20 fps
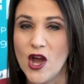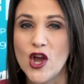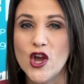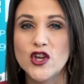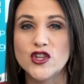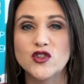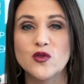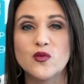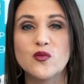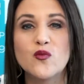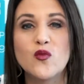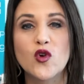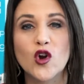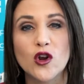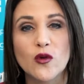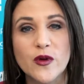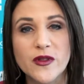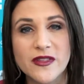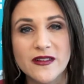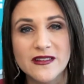So
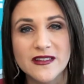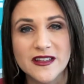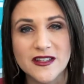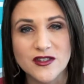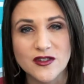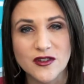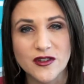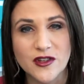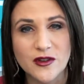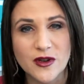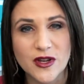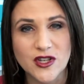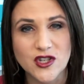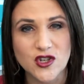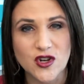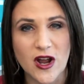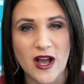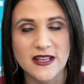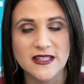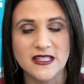work with a lender you can
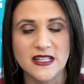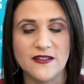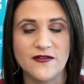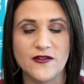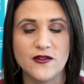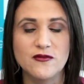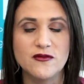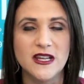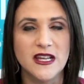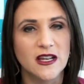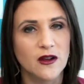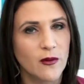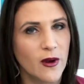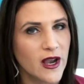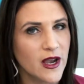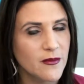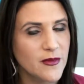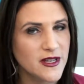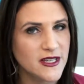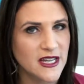trust. If you need a
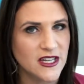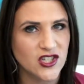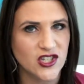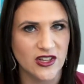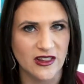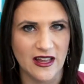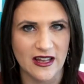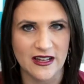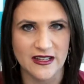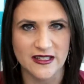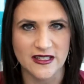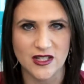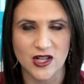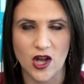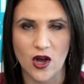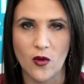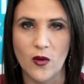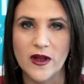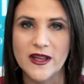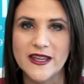recommendation, let us
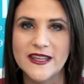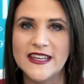know.